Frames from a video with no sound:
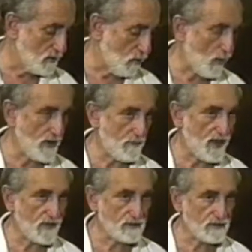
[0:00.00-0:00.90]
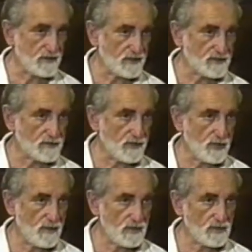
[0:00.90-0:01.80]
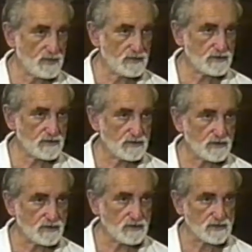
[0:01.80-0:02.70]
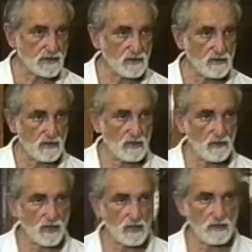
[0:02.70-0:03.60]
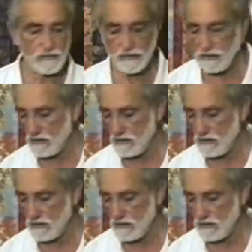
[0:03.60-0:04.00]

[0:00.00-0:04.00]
way back in the days of Parmenides continued all the way up.